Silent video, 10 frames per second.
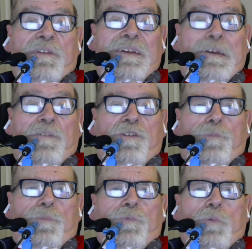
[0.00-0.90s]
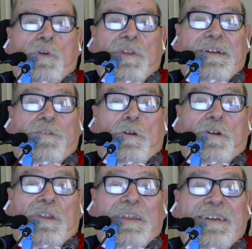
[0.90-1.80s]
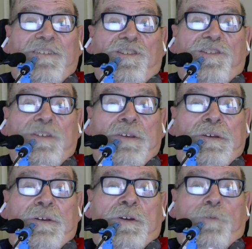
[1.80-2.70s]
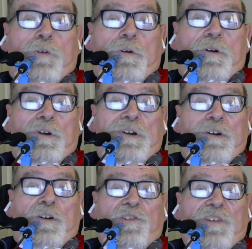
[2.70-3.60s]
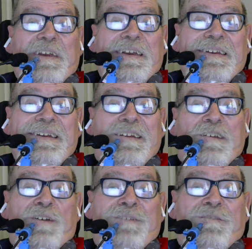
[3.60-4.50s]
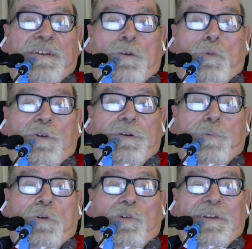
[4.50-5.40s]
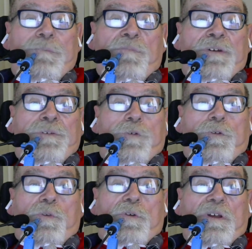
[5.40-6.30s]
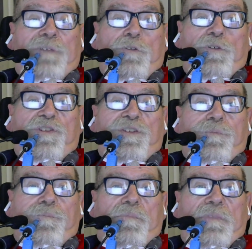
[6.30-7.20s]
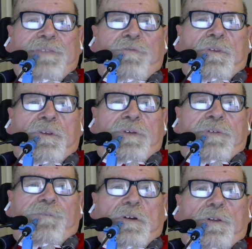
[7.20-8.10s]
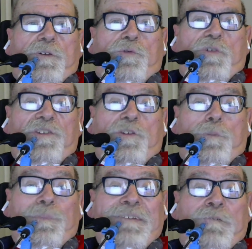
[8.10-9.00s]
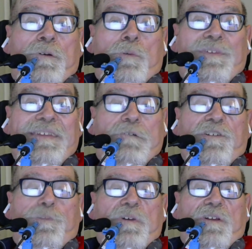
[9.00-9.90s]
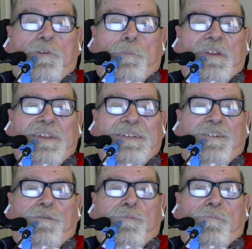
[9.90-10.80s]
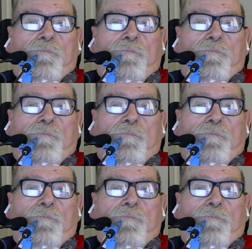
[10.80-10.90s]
I mentioned before that I taught classes for our RCIA inquiry program for new converts. Father trusted me with that responsibility.